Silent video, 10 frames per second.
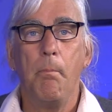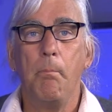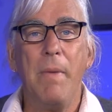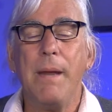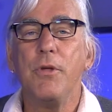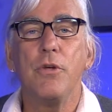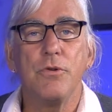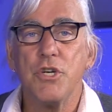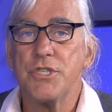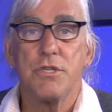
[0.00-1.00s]
Maybe
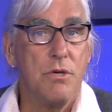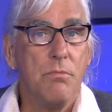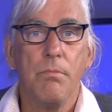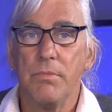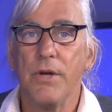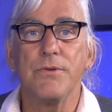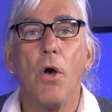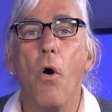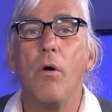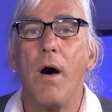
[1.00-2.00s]
you're just there's
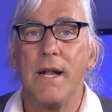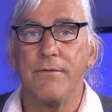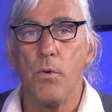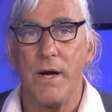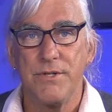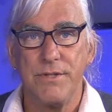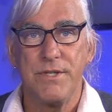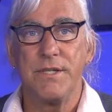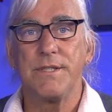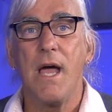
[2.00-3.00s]
a whole lot of
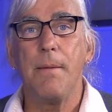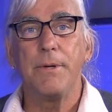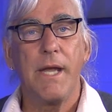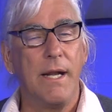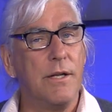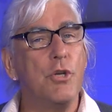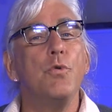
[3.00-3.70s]
questions and it's complicated and